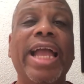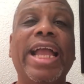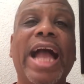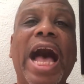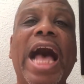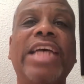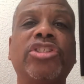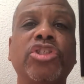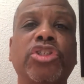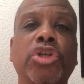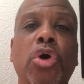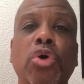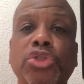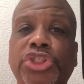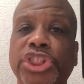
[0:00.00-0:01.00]
Guys are
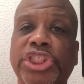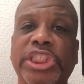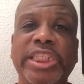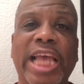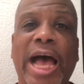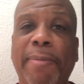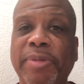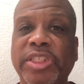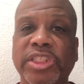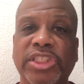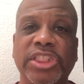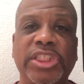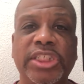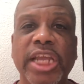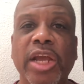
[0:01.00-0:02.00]
told just the opposite,
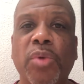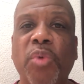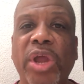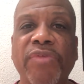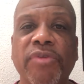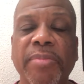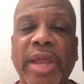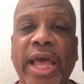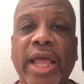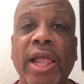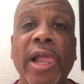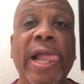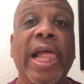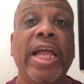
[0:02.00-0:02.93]
to stay away from that.